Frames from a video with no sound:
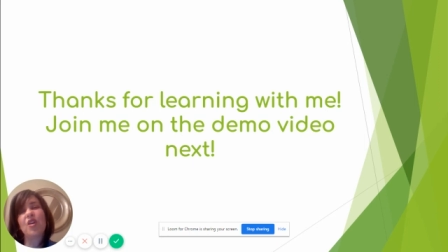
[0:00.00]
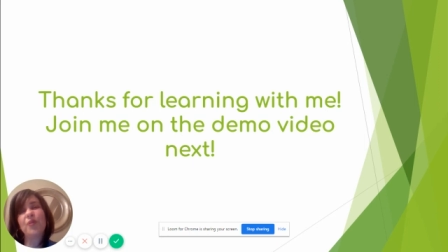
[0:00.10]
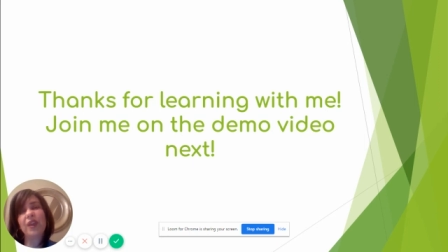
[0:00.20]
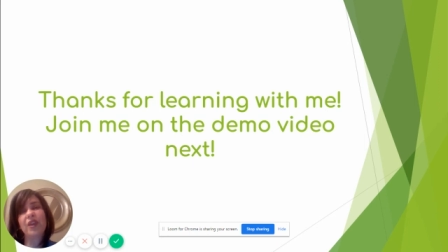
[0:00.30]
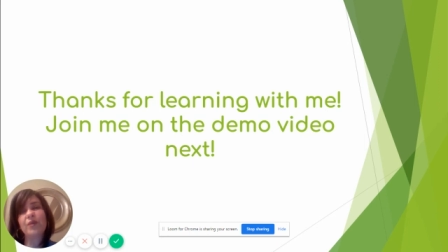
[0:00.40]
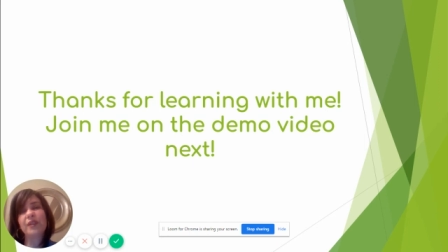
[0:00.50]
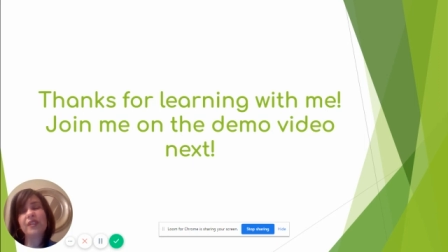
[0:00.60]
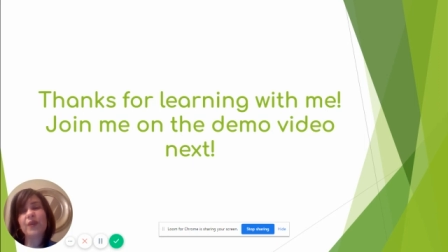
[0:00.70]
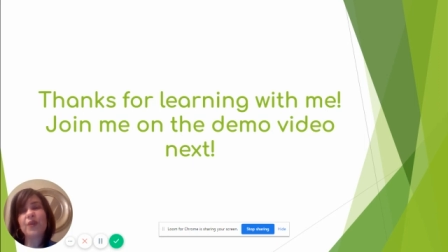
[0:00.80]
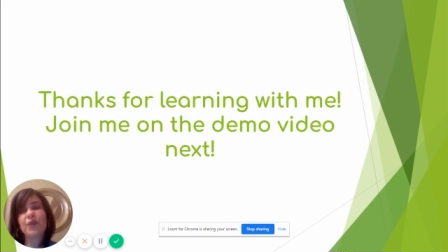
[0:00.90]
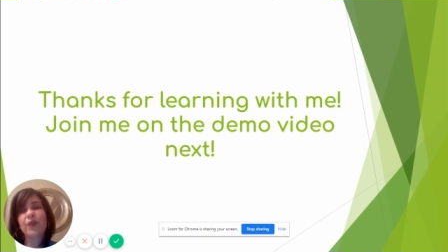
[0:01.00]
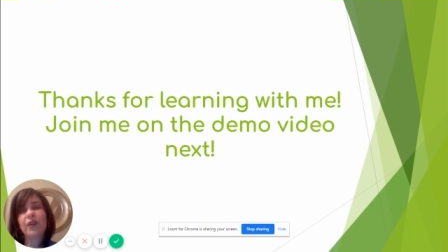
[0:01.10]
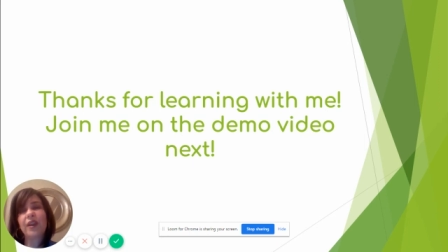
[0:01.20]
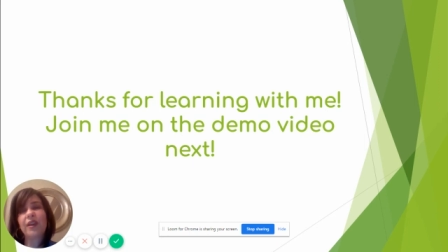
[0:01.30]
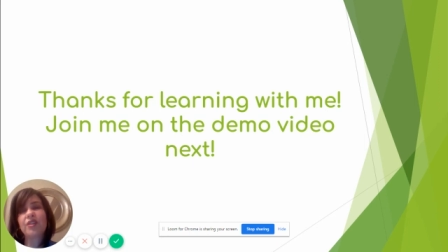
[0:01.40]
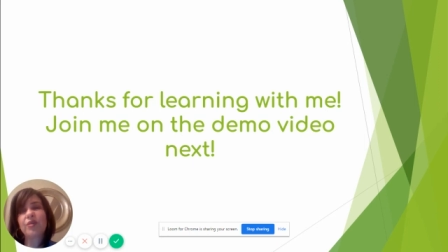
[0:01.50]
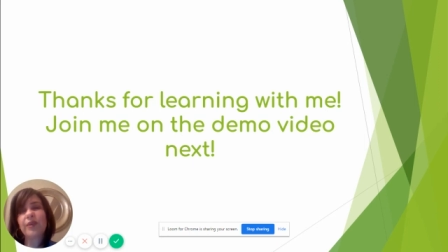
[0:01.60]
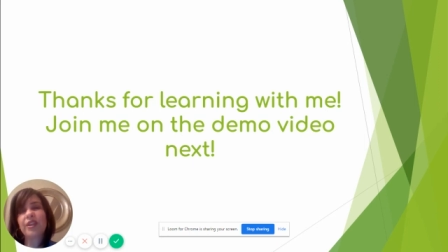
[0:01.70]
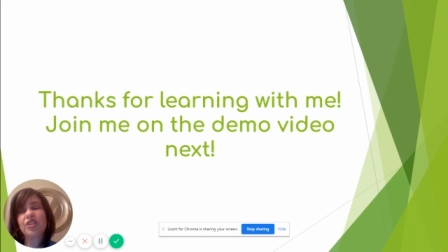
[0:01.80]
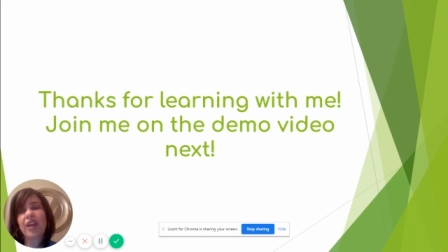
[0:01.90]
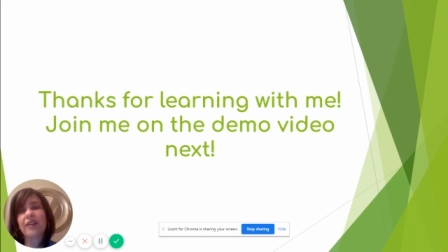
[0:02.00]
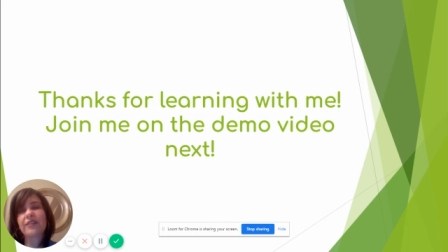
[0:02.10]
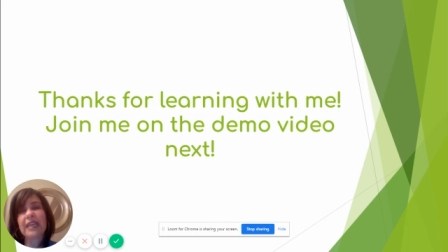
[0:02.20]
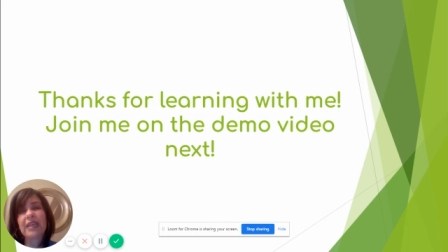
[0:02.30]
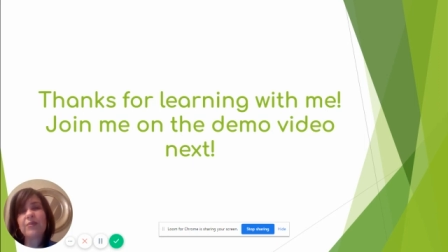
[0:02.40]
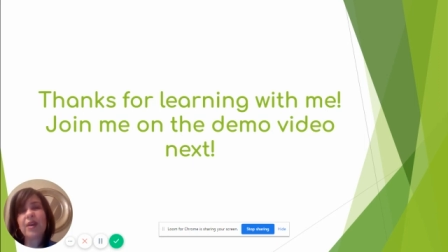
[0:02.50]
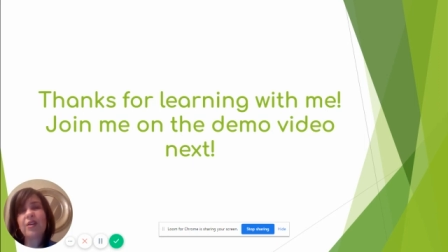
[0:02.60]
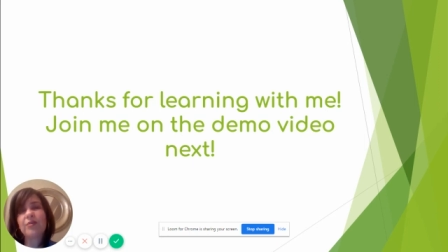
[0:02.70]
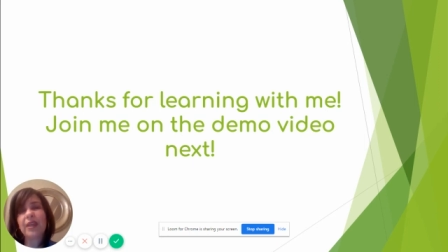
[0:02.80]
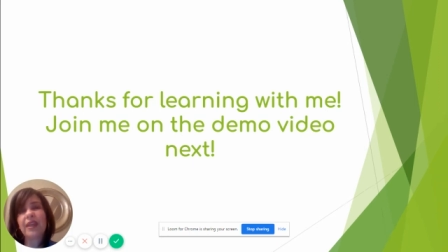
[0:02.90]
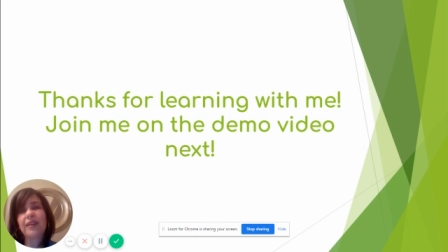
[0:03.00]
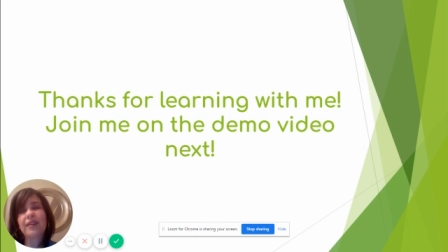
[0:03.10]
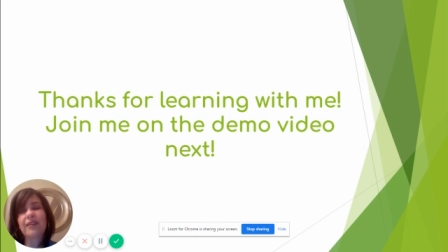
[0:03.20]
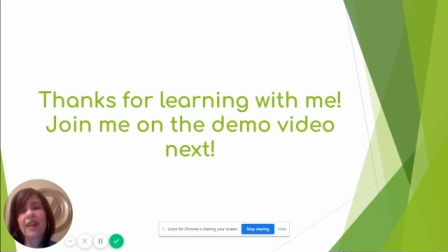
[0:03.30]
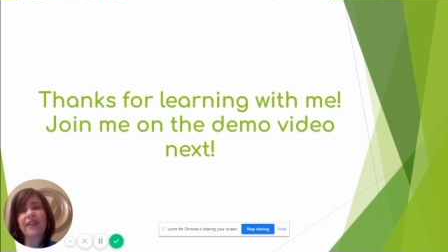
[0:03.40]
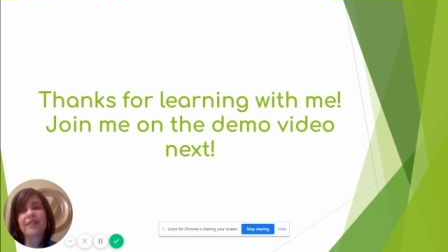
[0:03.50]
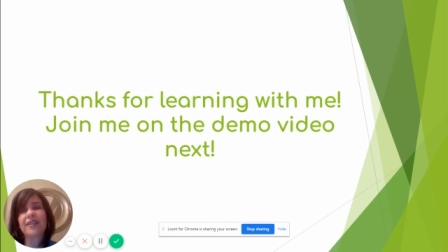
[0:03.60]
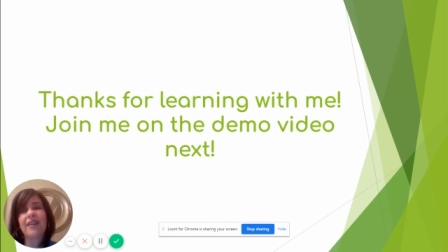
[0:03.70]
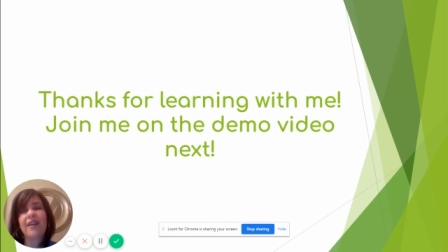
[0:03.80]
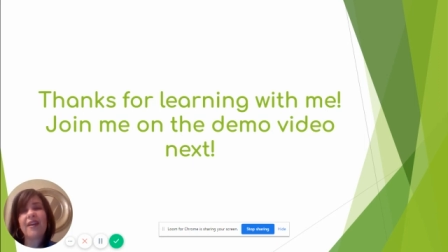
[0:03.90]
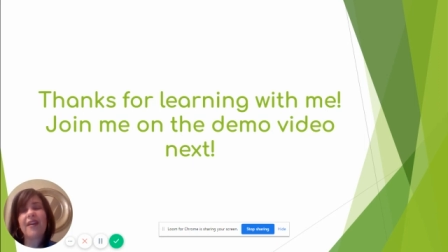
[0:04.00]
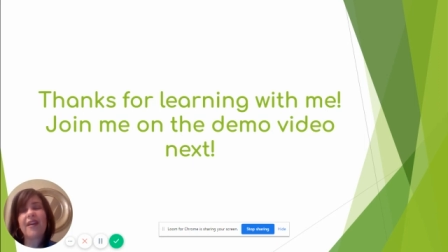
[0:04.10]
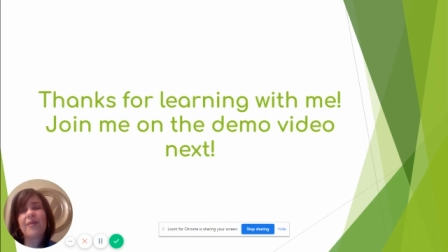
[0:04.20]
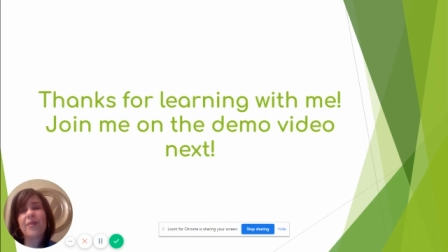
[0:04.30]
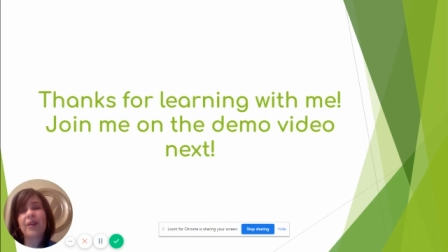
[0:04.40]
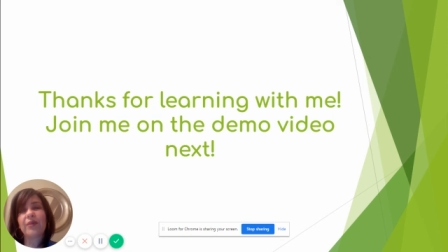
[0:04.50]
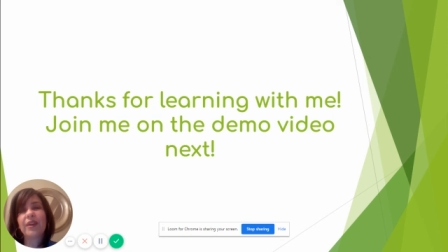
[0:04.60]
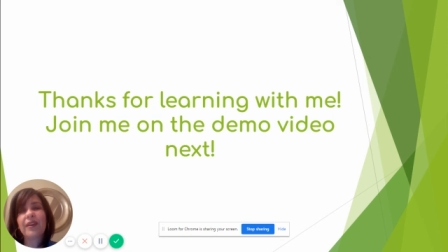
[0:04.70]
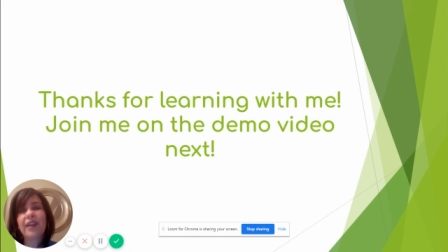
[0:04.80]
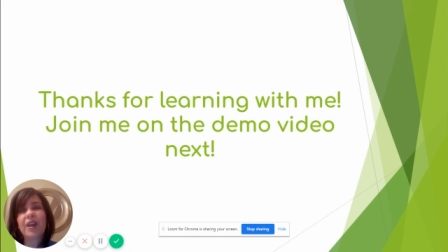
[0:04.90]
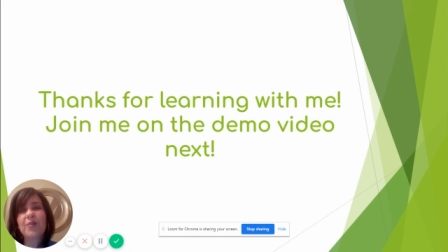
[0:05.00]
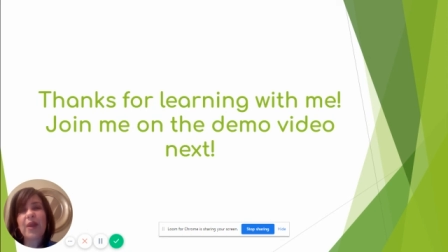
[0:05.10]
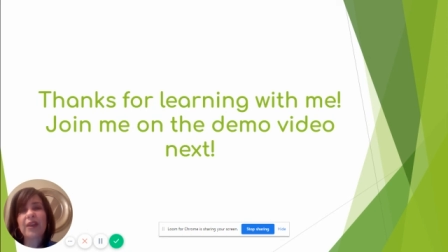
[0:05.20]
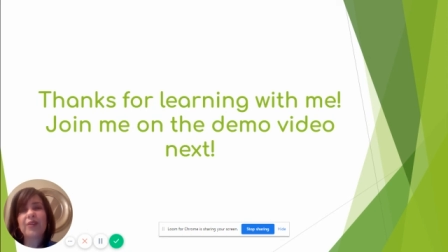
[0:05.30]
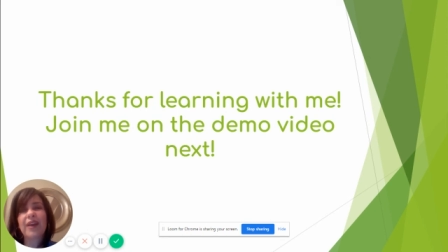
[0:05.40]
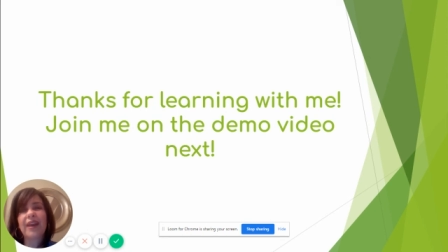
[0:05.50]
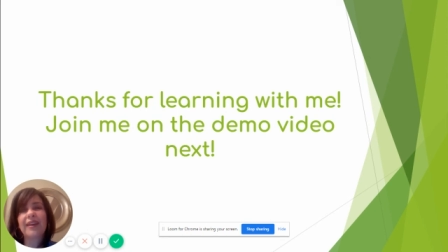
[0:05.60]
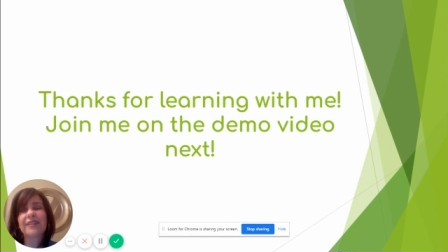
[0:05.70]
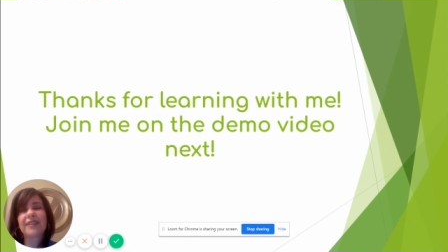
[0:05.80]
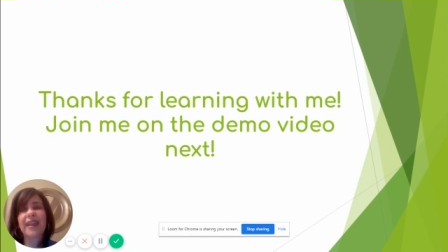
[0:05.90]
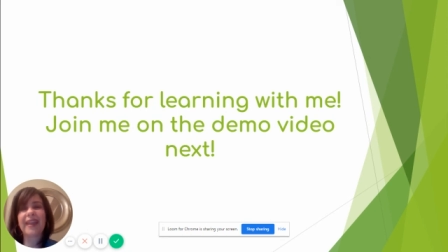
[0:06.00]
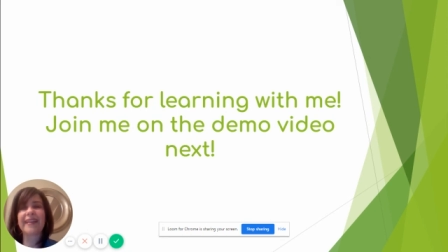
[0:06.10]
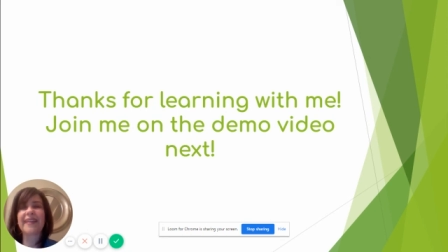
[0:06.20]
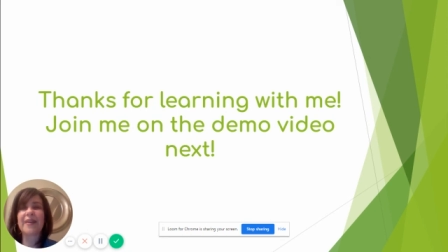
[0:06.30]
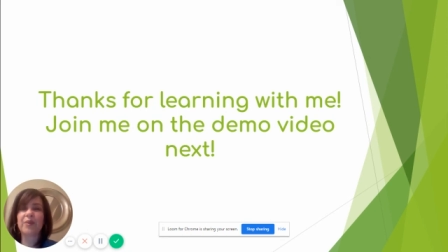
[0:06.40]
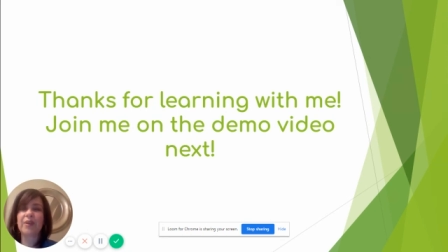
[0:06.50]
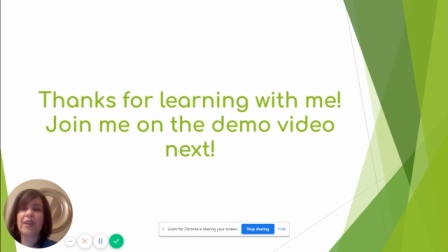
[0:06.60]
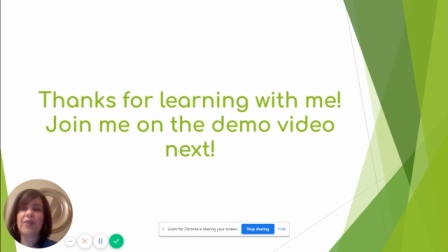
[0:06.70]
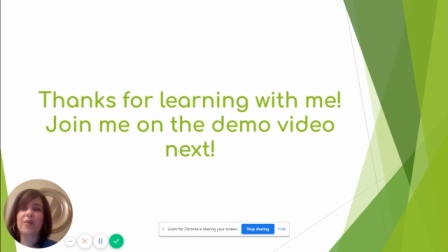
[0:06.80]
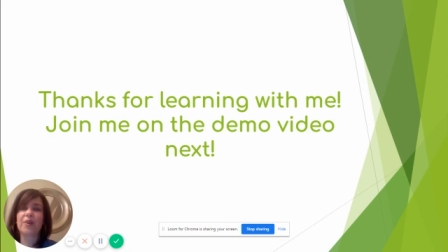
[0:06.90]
I hope that you always feel free to reach out, to email me, connect. I really care about you guys, and I'm looking